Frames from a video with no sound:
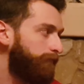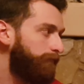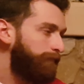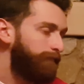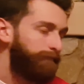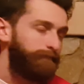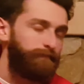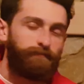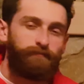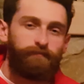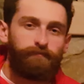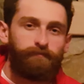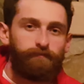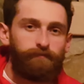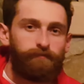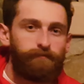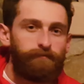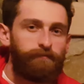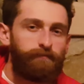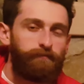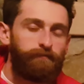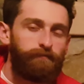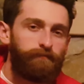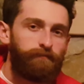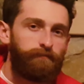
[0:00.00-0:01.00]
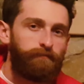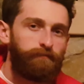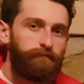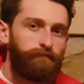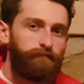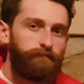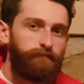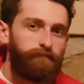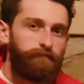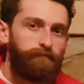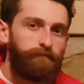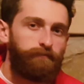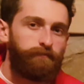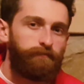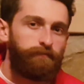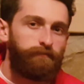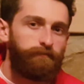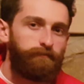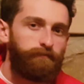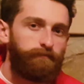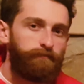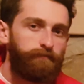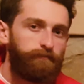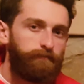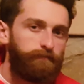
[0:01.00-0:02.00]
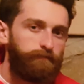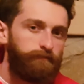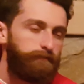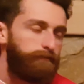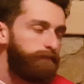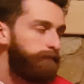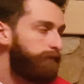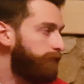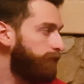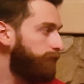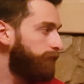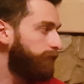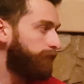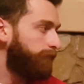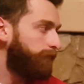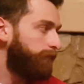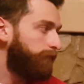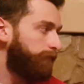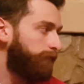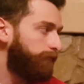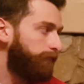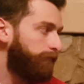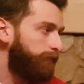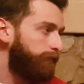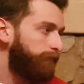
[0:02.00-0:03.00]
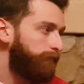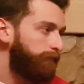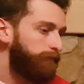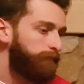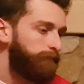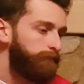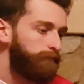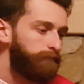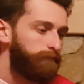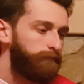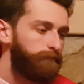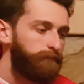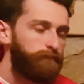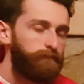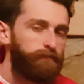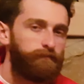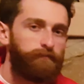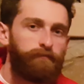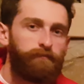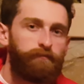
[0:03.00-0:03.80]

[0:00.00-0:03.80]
(not speaking)